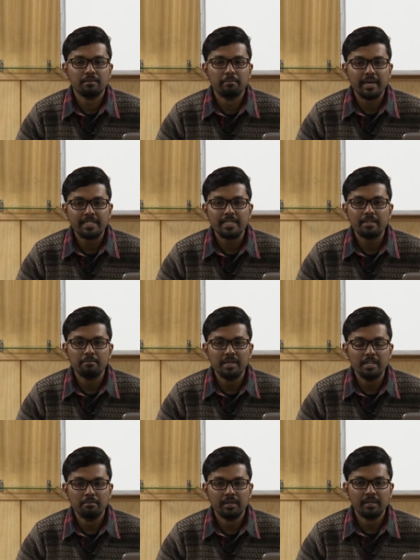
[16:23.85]
basic
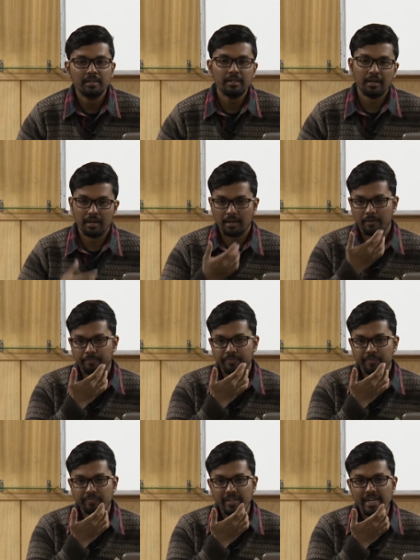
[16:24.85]
minimal
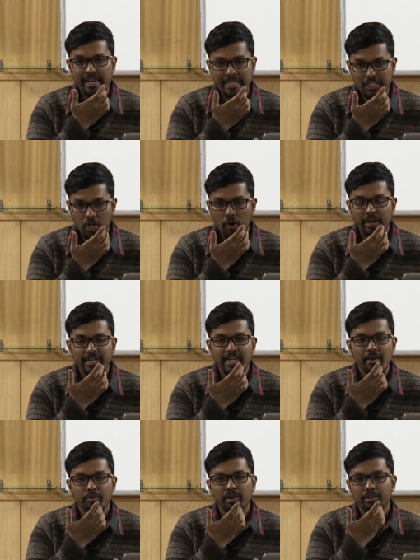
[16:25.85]
less ornate
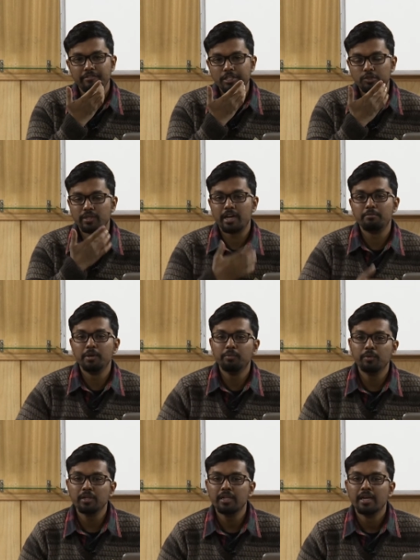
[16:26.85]
typography, so that
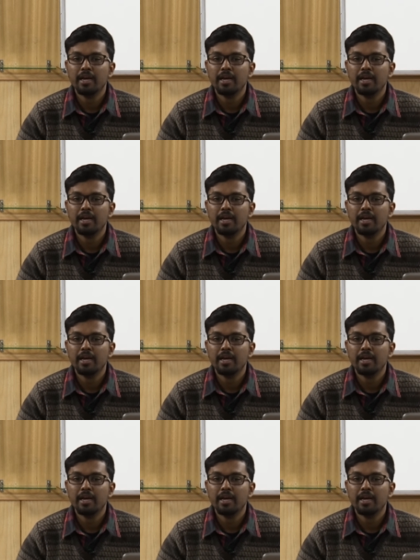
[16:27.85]
people